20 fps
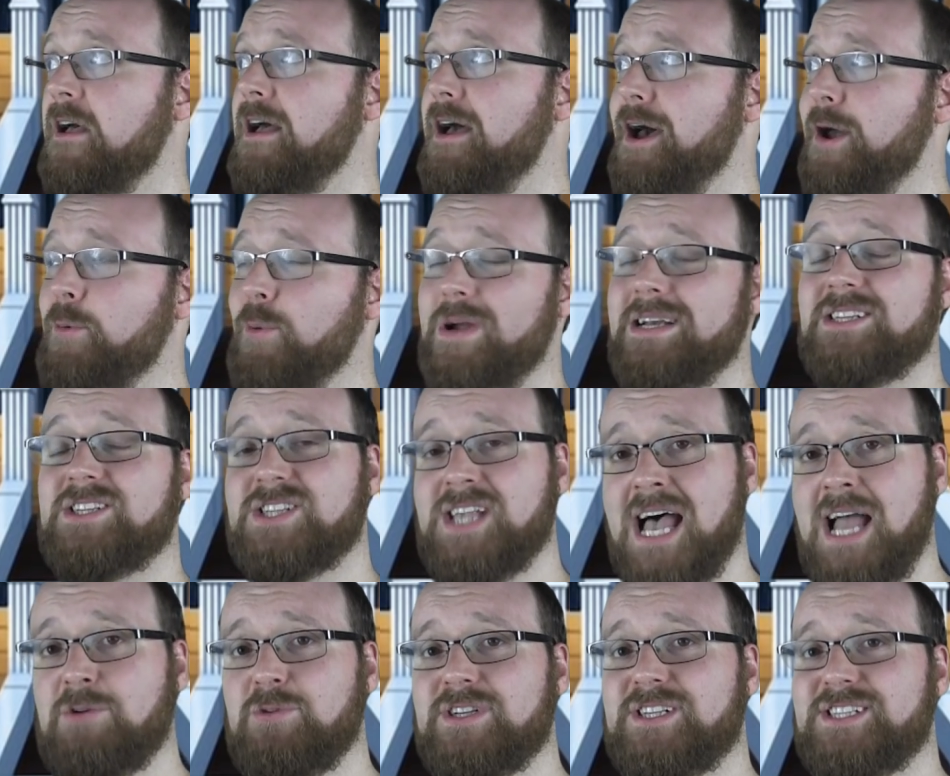and when
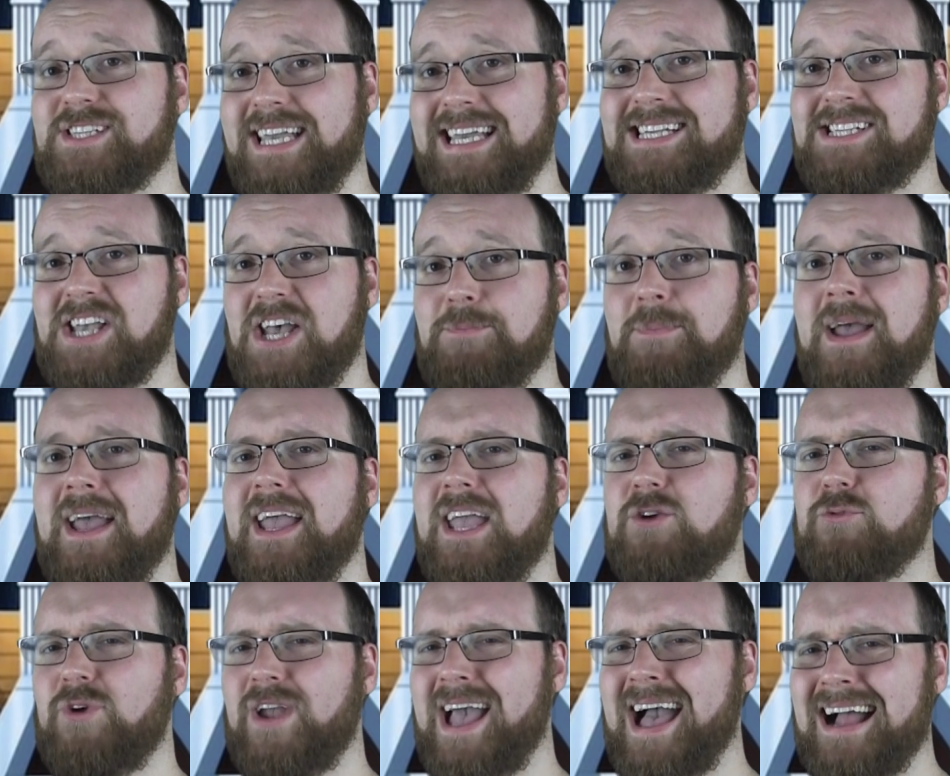Cyrus sees him, he
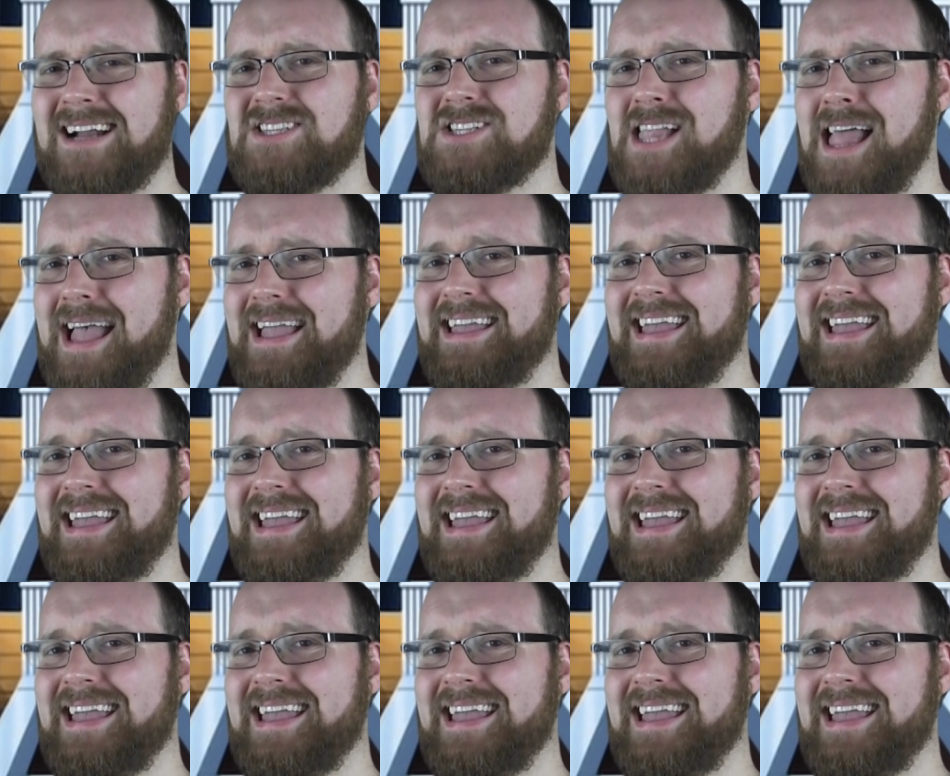reacts like